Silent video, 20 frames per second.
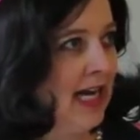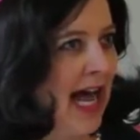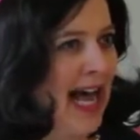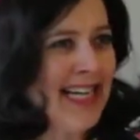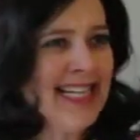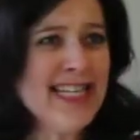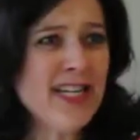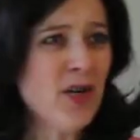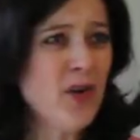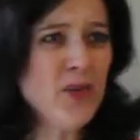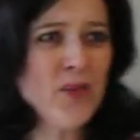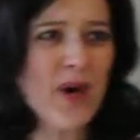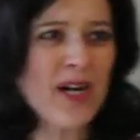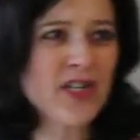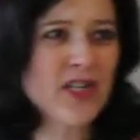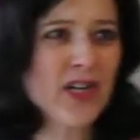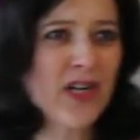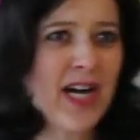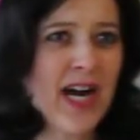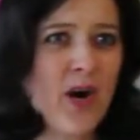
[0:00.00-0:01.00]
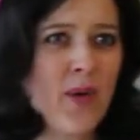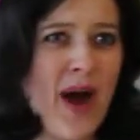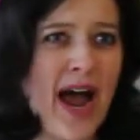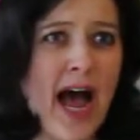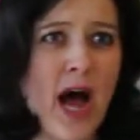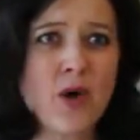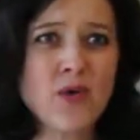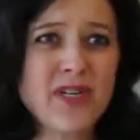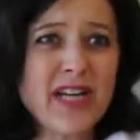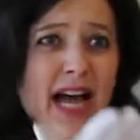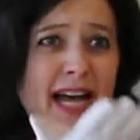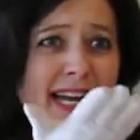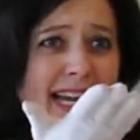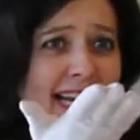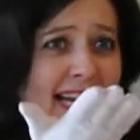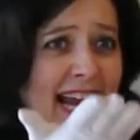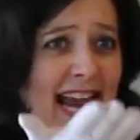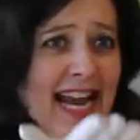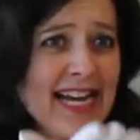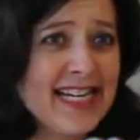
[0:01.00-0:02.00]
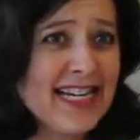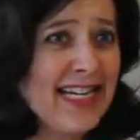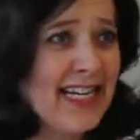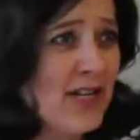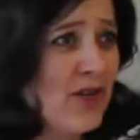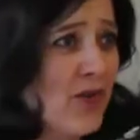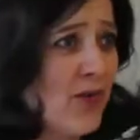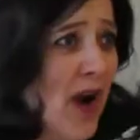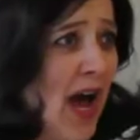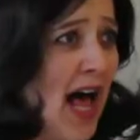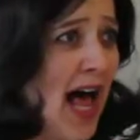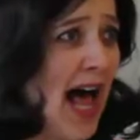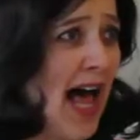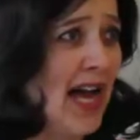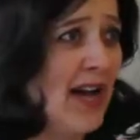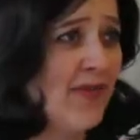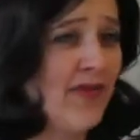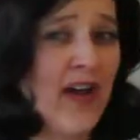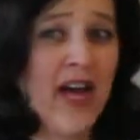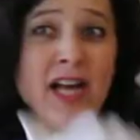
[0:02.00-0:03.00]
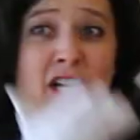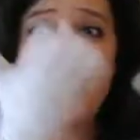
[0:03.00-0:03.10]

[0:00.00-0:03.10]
I don't want to go out on a Kennedy drive,